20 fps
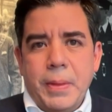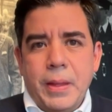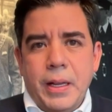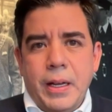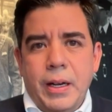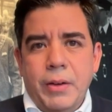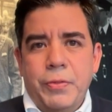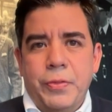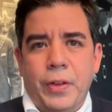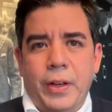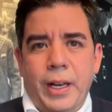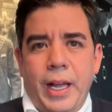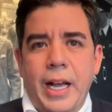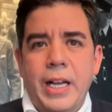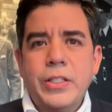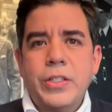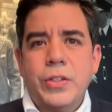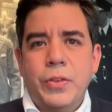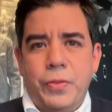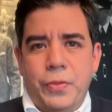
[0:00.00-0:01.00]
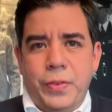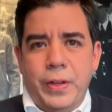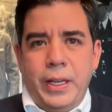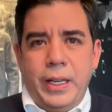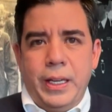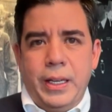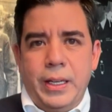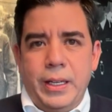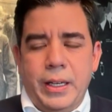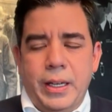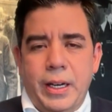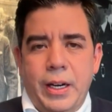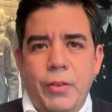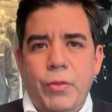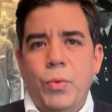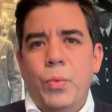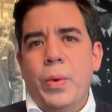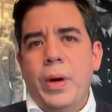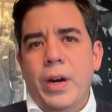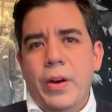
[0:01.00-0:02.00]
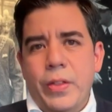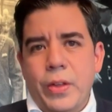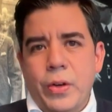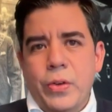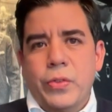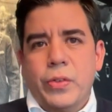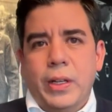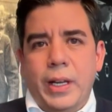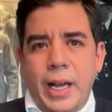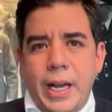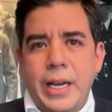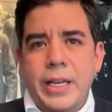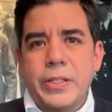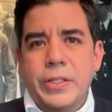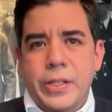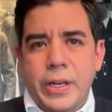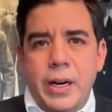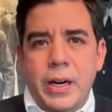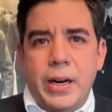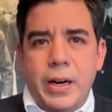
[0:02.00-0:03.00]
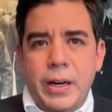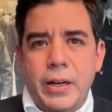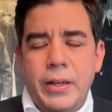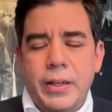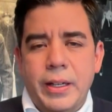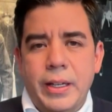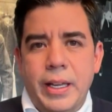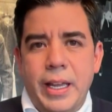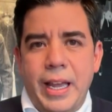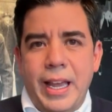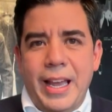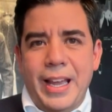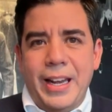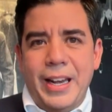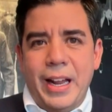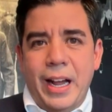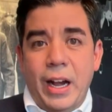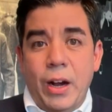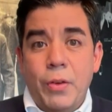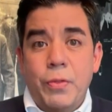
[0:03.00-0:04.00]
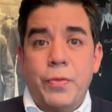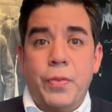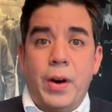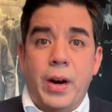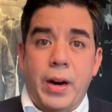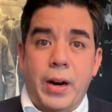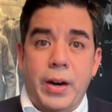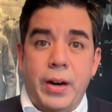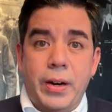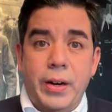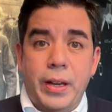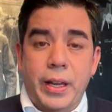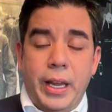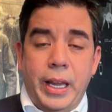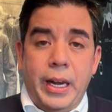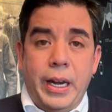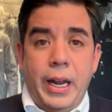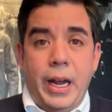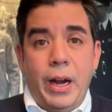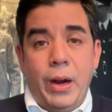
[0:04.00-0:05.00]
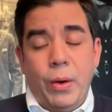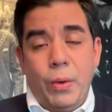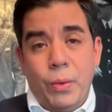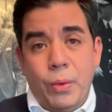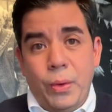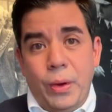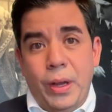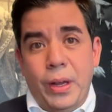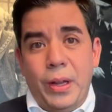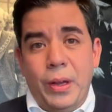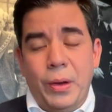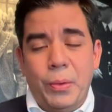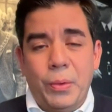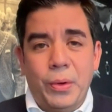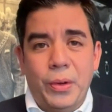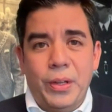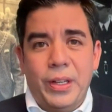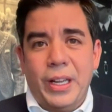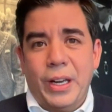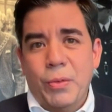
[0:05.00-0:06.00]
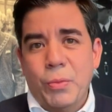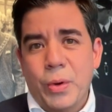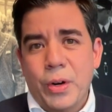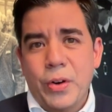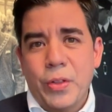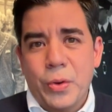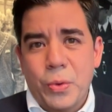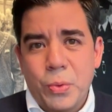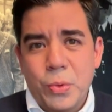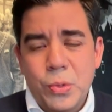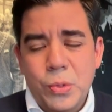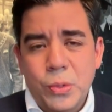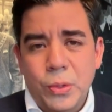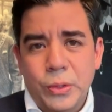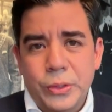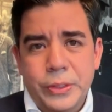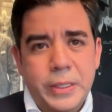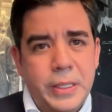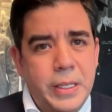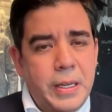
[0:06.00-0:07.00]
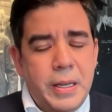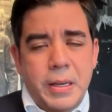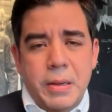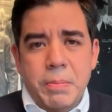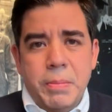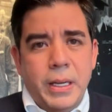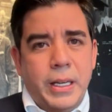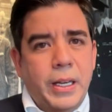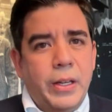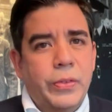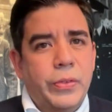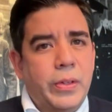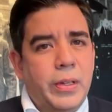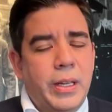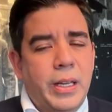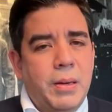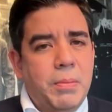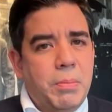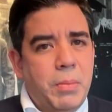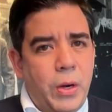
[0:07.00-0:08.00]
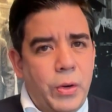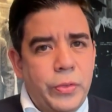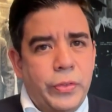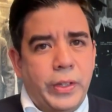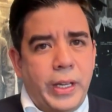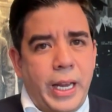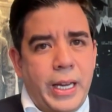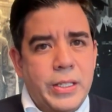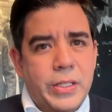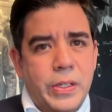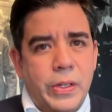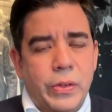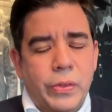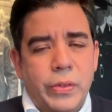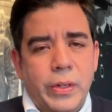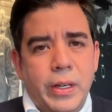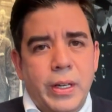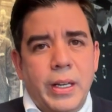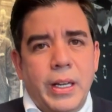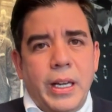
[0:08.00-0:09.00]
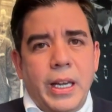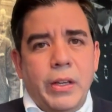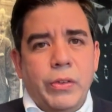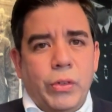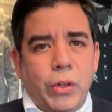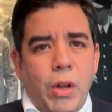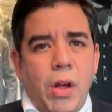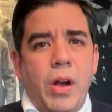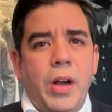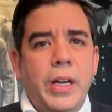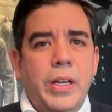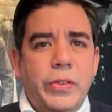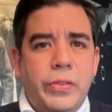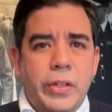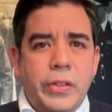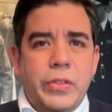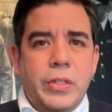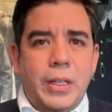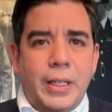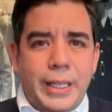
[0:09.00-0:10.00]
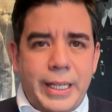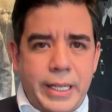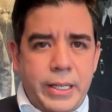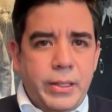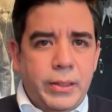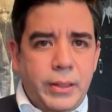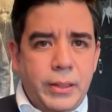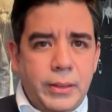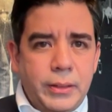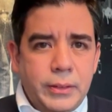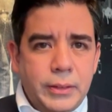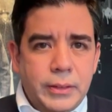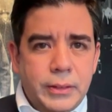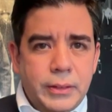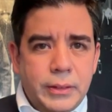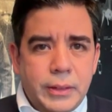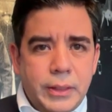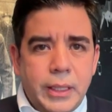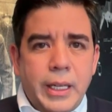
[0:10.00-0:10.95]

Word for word: a philosophy of where those lines are and how far and how uh, kind of what are the rules. Because in most cases, as long as it's legal